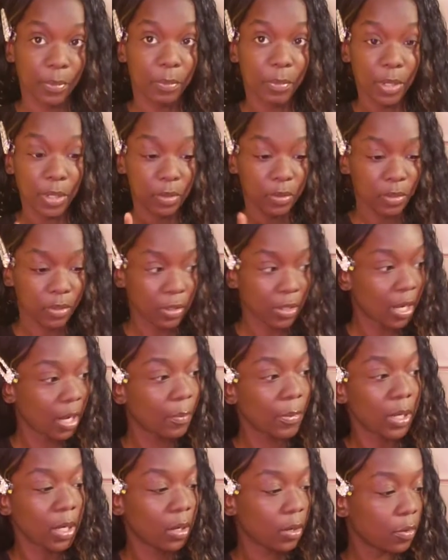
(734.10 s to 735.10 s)
Bundles are
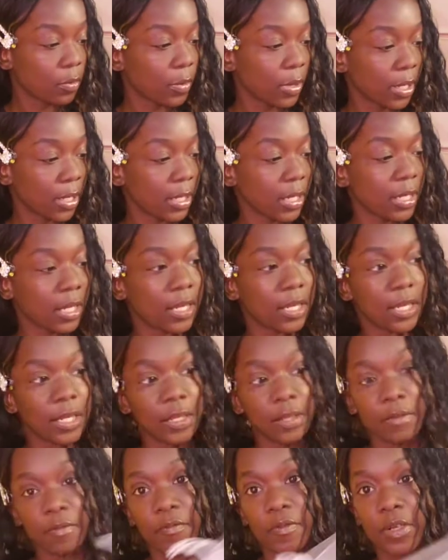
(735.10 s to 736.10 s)
coming. Oh, and then
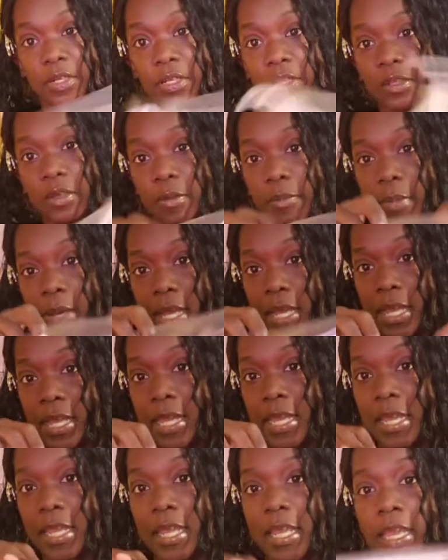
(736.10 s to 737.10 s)
for the little
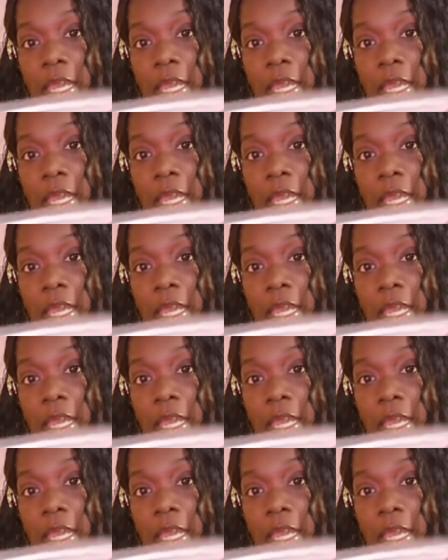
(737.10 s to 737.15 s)
bag,